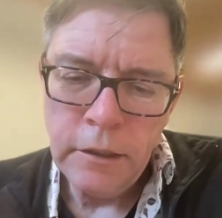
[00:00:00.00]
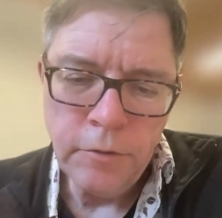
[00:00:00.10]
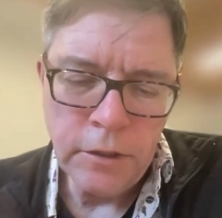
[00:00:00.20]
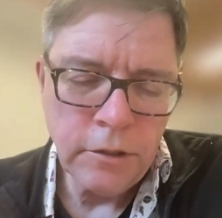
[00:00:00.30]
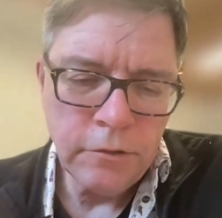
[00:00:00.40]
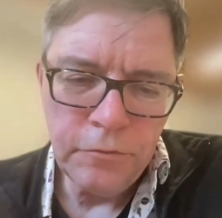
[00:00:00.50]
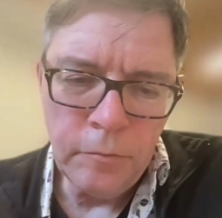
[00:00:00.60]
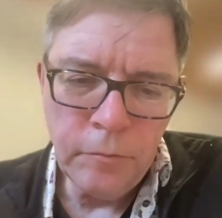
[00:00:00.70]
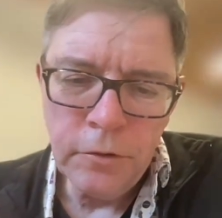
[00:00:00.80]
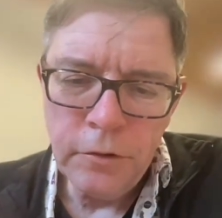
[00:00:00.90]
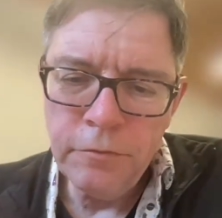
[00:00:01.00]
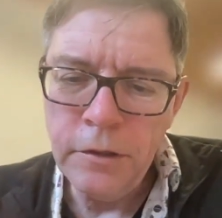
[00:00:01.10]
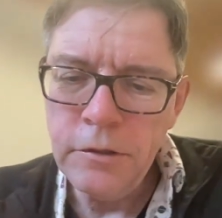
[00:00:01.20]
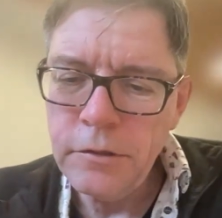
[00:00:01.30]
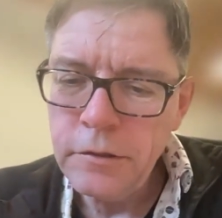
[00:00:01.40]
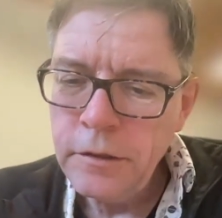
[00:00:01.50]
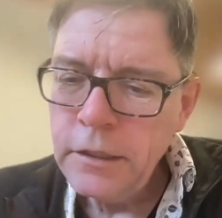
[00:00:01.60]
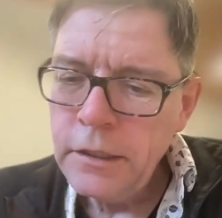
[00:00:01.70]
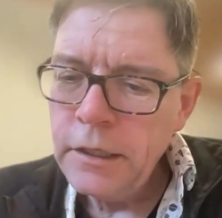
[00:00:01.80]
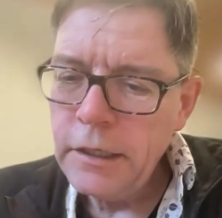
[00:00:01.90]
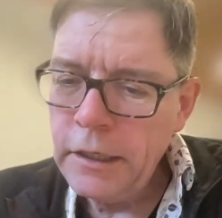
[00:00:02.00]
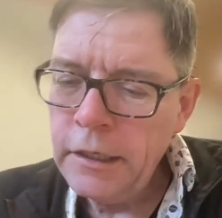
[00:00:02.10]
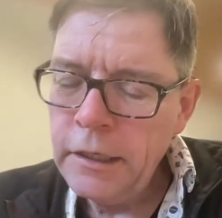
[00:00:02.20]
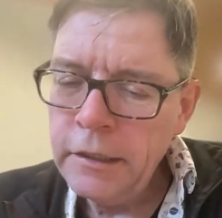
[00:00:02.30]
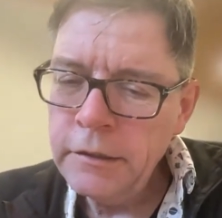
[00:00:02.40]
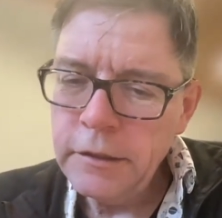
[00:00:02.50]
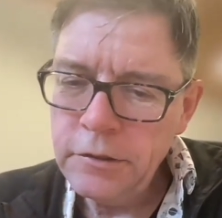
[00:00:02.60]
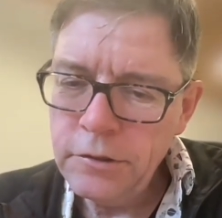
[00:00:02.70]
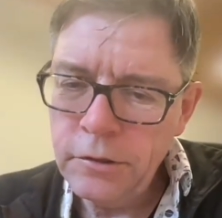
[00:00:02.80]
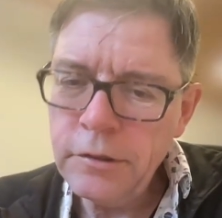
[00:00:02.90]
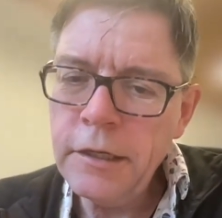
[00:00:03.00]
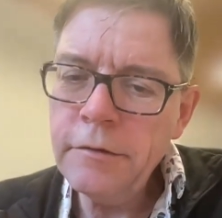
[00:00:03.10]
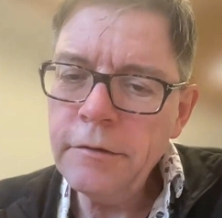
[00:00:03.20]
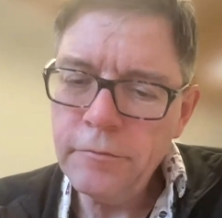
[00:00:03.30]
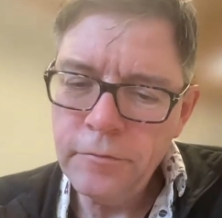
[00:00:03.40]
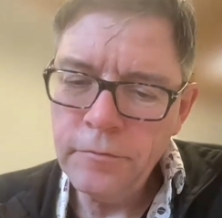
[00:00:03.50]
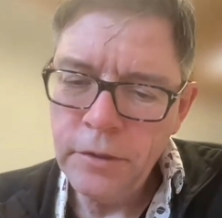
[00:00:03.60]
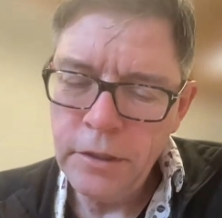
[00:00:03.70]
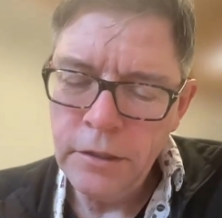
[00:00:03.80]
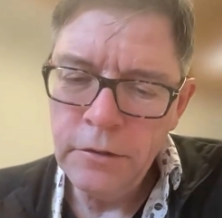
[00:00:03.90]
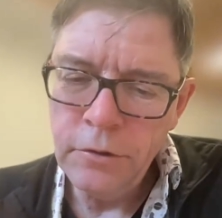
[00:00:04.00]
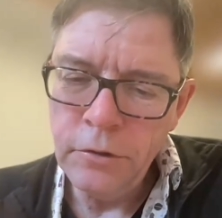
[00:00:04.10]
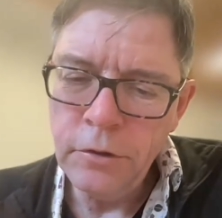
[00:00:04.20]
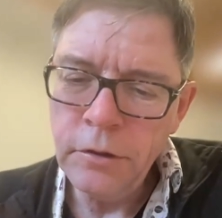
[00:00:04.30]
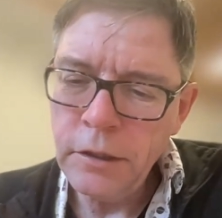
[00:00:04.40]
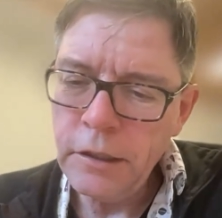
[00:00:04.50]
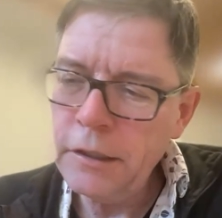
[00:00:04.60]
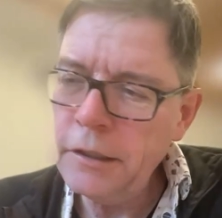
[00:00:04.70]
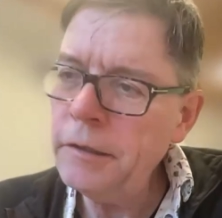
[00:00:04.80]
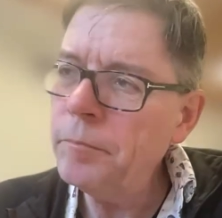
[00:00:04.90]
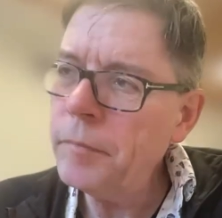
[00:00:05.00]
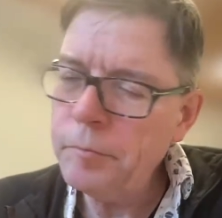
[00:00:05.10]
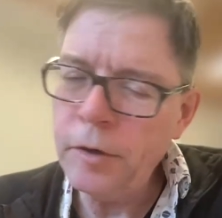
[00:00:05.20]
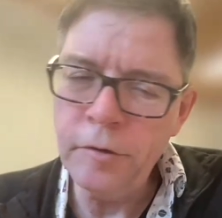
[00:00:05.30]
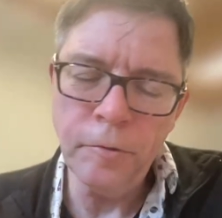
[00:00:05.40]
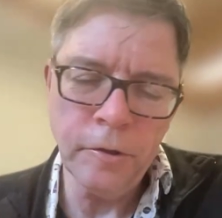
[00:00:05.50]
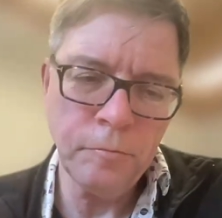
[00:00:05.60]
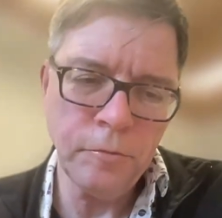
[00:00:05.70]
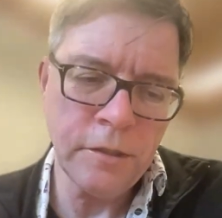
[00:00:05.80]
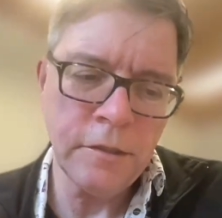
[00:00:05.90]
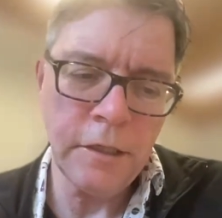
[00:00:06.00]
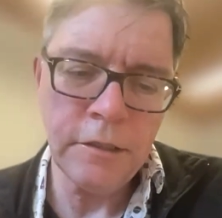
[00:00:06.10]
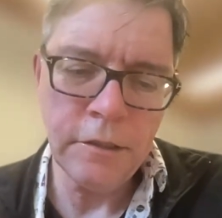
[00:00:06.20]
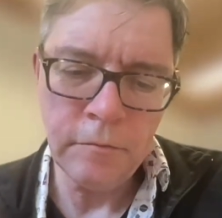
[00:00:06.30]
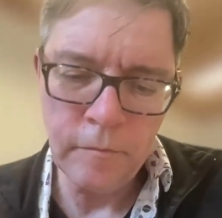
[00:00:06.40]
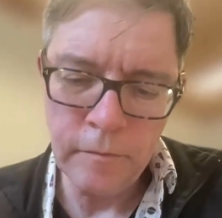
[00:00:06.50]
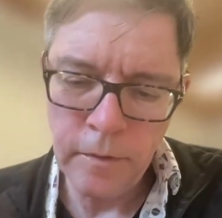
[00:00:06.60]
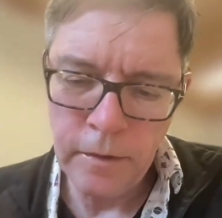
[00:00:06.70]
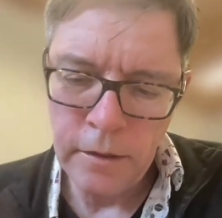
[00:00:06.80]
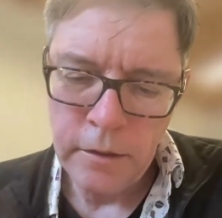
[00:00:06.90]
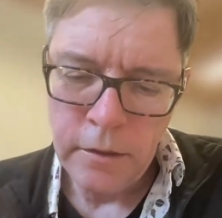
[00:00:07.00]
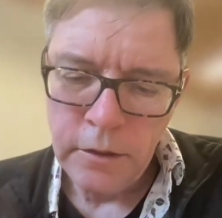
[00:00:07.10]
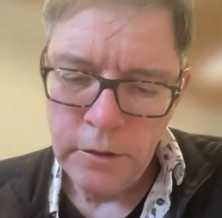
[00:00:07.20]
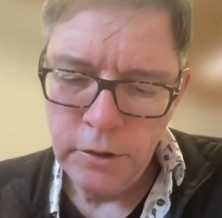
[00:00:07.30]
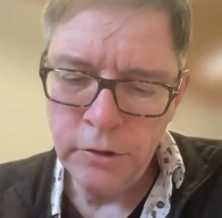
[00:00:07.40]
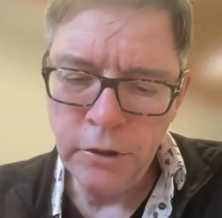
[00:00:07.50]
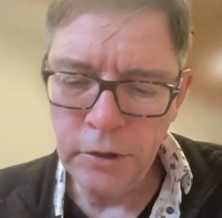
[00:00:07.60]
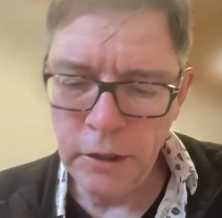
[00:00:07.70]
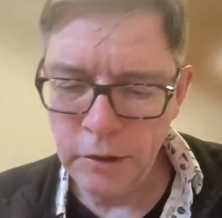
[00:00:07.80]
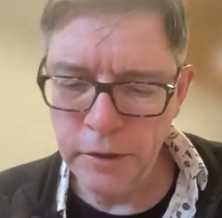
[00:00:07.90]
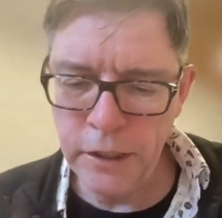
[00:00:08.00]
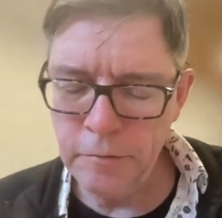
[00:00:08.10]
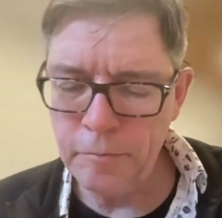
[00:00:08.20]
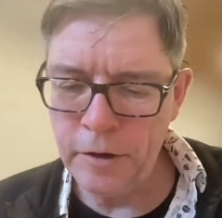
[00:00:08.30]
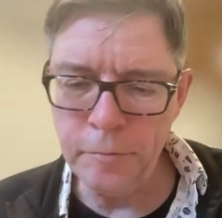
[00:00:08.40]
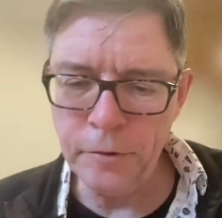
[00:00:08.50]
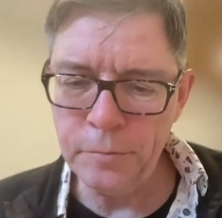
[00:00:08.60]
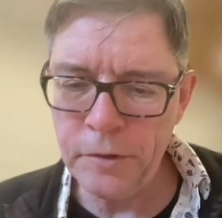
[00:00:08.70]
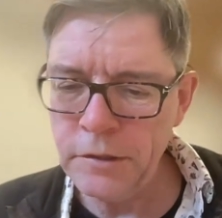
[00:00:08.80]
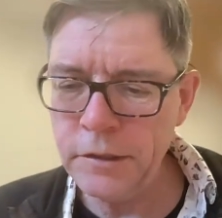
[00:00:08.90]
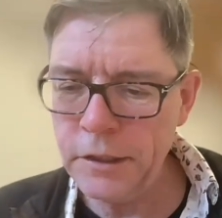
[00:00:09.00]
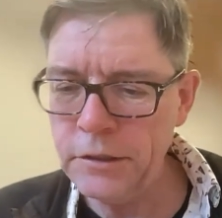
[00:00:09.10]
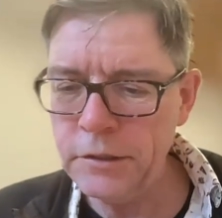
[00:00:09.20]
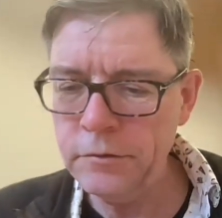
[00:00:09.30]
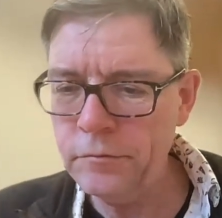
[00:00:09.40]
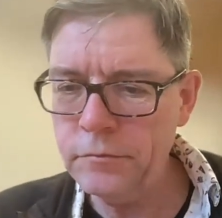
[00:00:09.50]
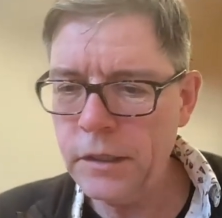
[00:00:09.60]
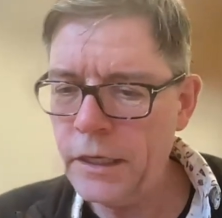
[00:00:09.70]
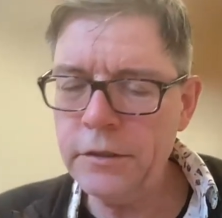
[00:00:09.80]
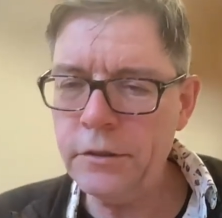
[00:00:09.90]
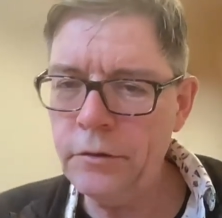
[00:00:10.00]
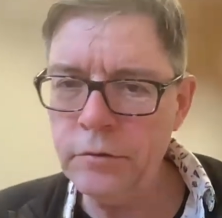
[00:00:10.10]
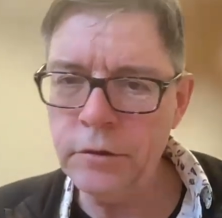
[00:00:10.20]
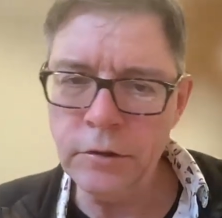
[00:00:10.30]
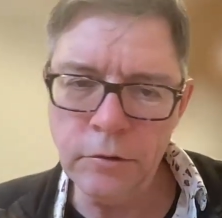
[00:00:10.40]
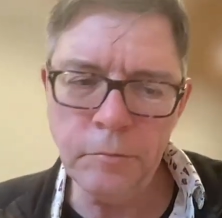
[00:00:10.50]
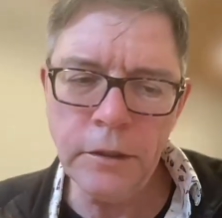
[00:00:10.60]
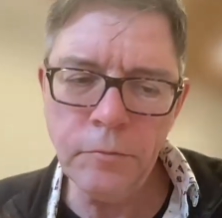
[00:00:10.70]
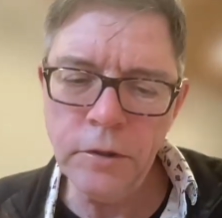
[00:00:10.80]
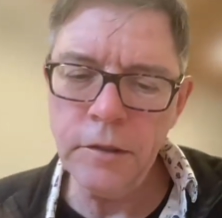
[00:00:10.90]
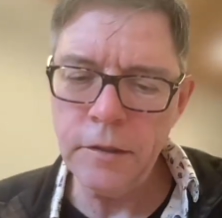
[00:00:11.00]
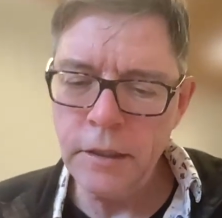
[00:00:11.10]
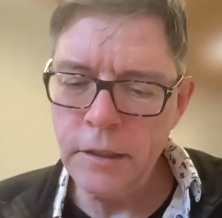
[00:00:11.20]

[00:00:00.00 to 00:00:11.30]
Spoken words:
questions from your event and insert that within your PowerPoint presentation. So you can create a PowerPoint presentation like you normally would,